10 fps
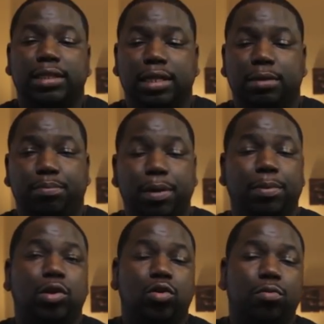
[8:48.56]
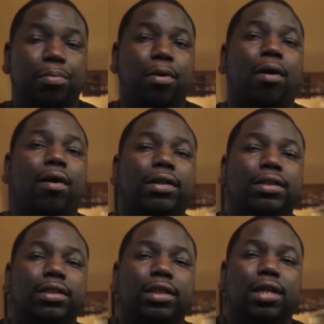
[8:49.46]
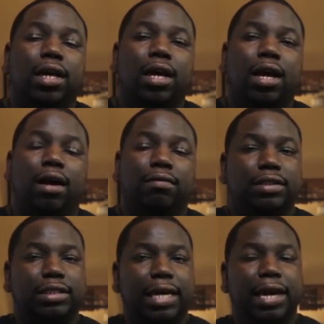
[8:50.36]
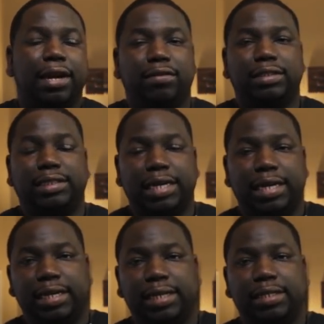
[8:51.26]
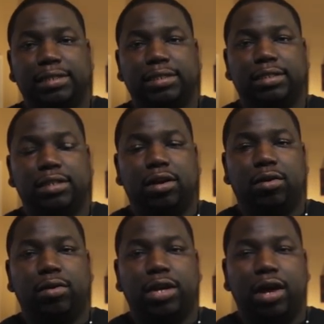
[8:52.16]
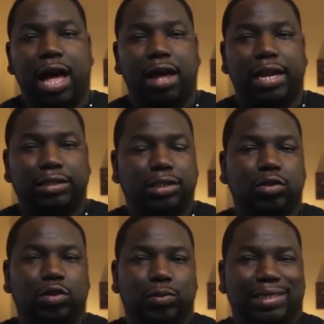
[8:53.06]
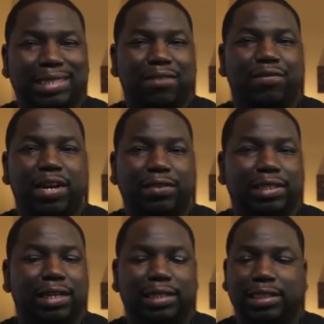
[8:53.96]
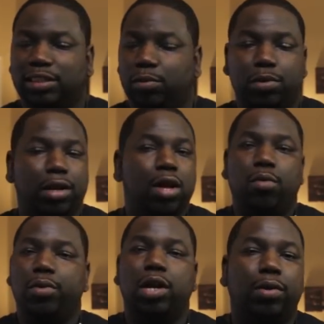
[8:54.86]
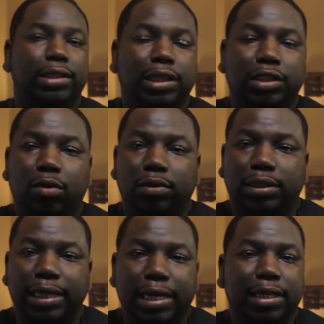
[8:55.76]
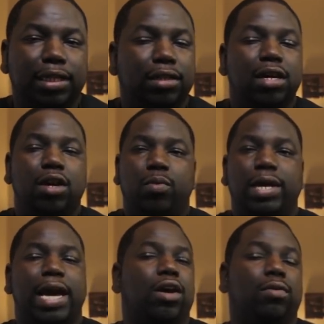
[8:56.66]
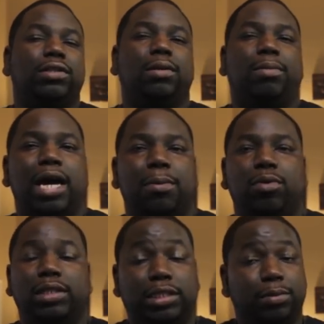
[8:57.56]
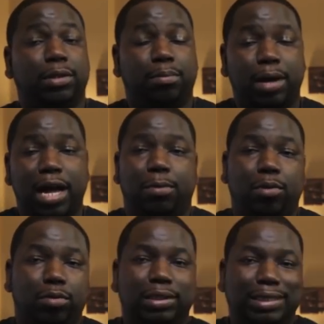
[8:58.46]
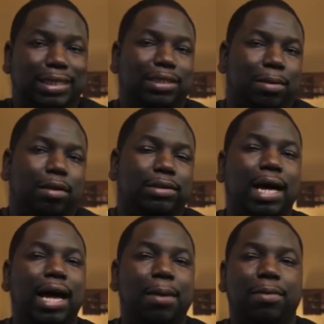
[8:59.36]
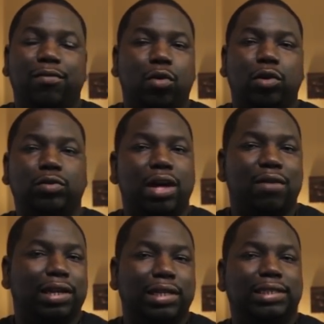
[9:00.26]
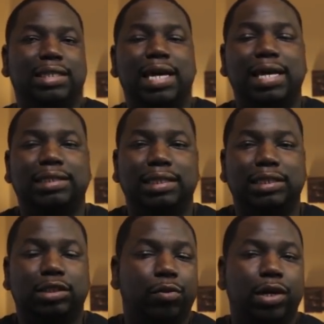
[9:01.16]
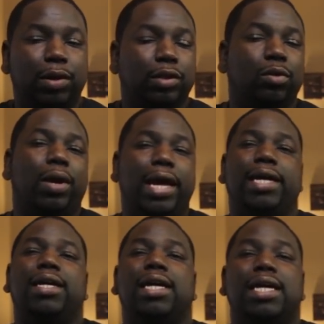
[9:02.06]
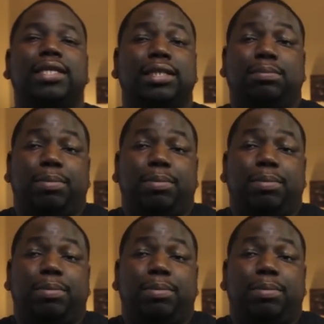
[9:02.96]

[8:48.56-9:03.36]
the biblical part of Saturn, Satan, you know, and how that deals with death and everything like that. So when we know we're touching on Satan, we got to go into the Bible and see what the Bible says about time. And of course, you have Ecclesiastes 3:1-8. That's